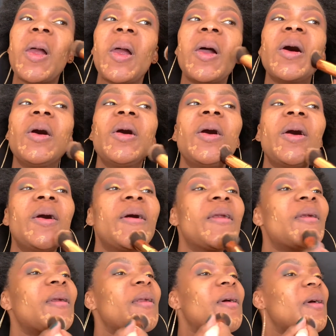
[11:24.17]

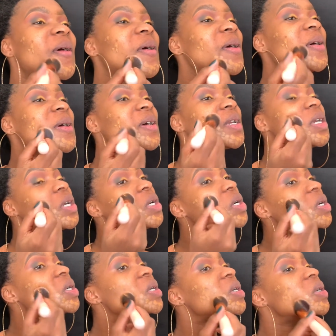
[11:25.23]
Oh Lord,
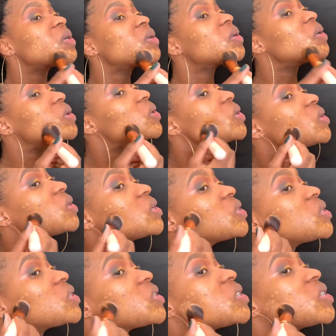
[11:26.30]
it's
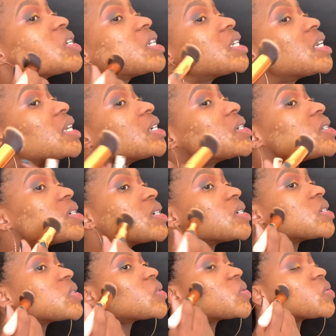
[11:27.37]
a shade lighter.
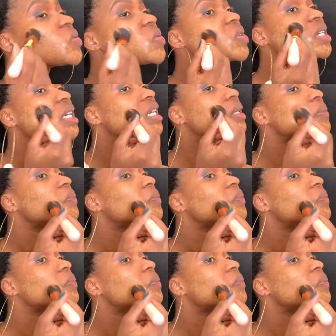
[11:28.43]
Oh damn,